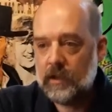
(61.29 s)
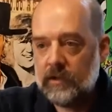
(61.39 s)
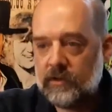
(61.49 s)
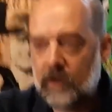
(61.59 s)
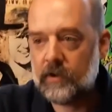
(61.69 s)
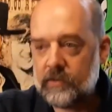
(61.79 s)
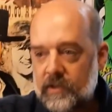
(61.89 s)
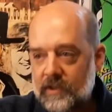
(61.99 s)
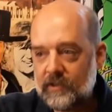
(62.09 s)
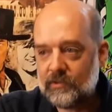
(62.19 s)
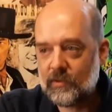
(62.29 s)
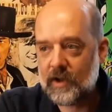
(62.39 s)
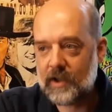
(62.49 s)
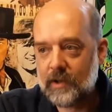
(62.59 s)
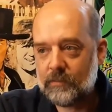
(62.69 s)
Donald D's
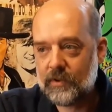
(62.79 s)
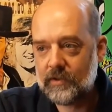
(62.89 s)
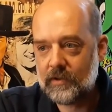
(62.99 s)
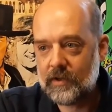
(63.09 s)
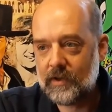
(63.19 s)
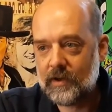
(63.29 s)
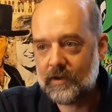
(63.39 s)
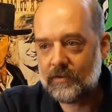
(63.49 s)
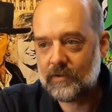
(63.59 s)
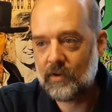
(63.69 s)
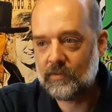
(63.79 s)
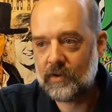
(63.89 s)
ramp over